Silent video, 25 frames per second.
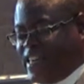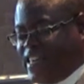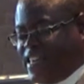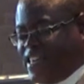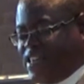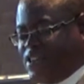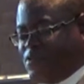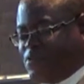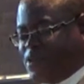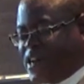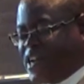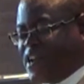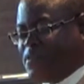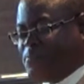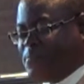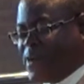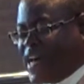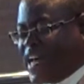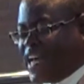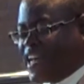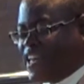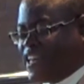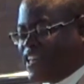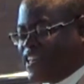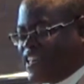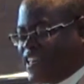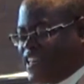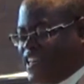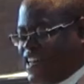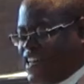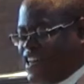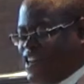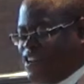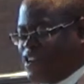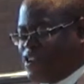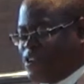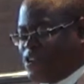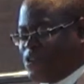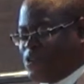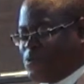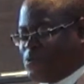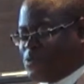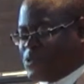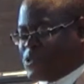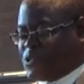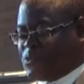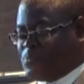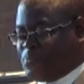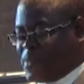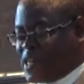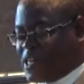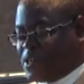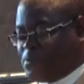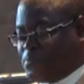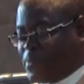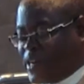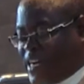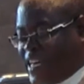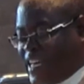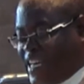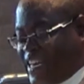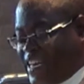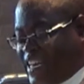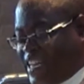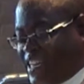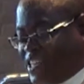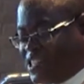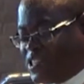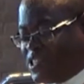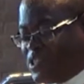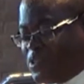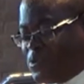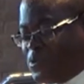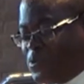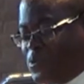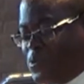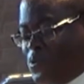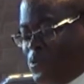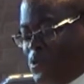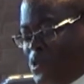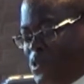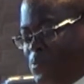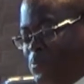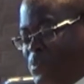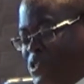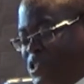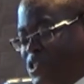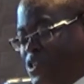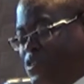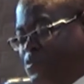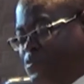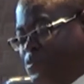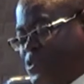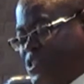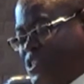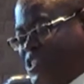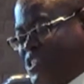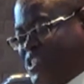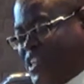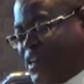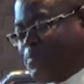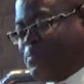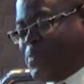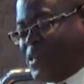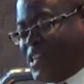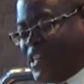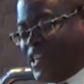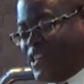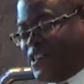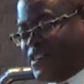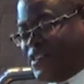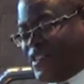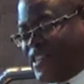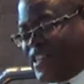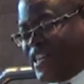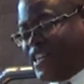he ran back and was met by Elisha, who himself was stepping out,